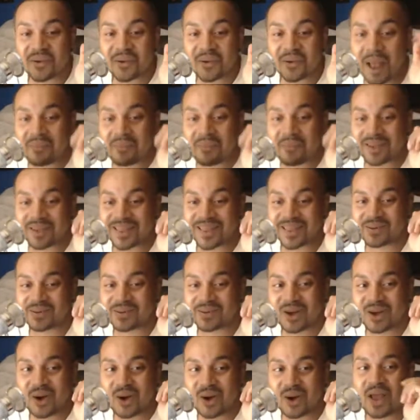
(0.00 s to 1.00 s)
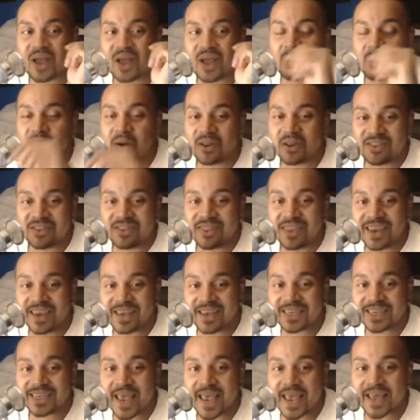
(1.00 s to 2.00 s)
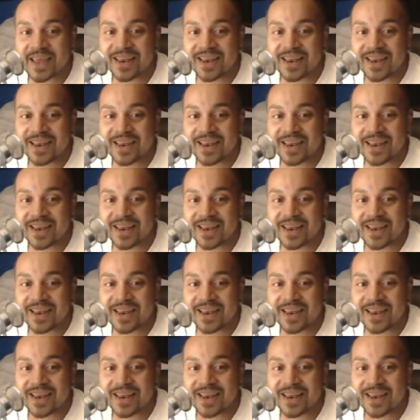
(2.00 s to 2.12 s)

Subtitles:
the episode, but he said